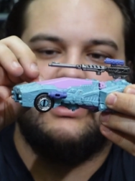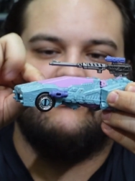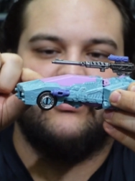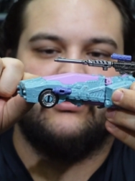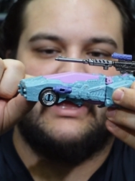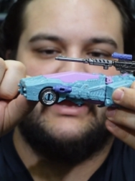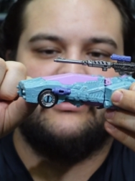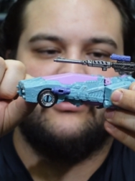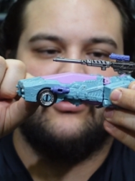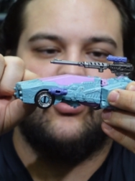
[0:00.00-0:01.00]
if you
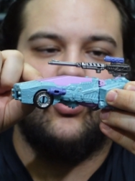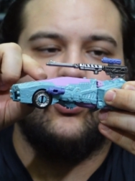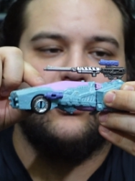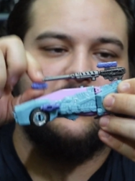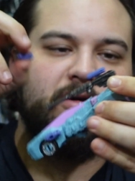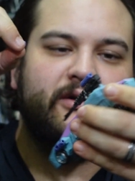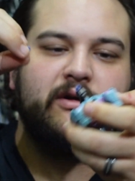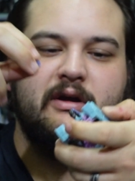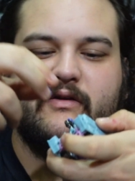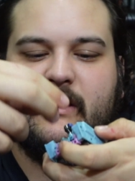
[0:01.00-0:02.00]
like, or
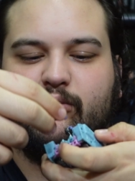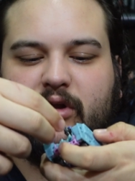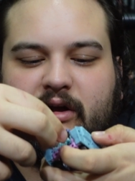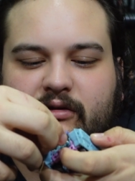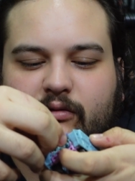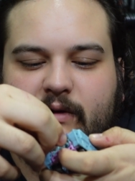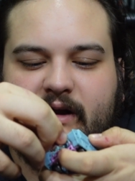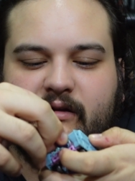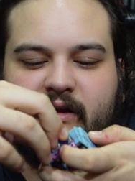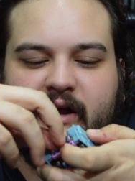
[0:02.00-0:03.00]
they plug
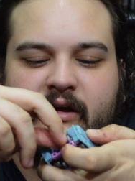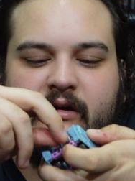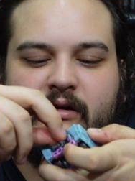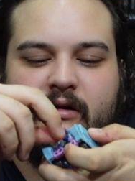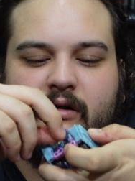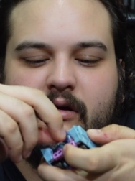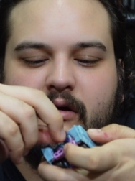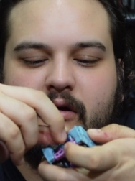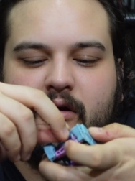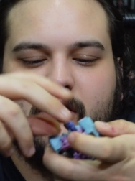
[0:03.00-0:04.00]
directly
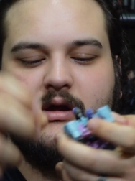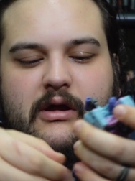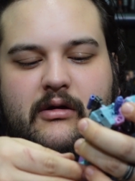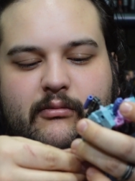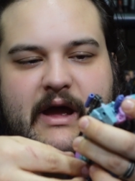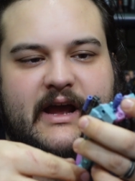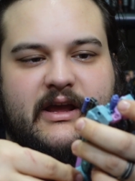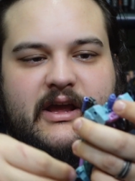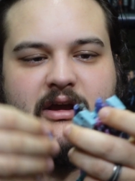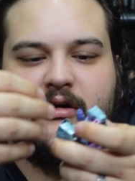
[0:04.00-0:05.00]
back
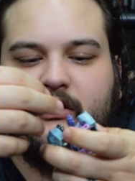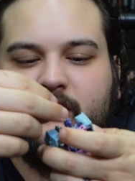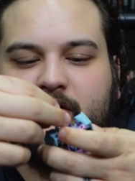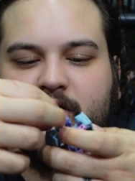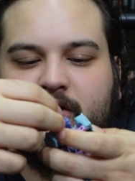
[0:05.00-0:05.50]
here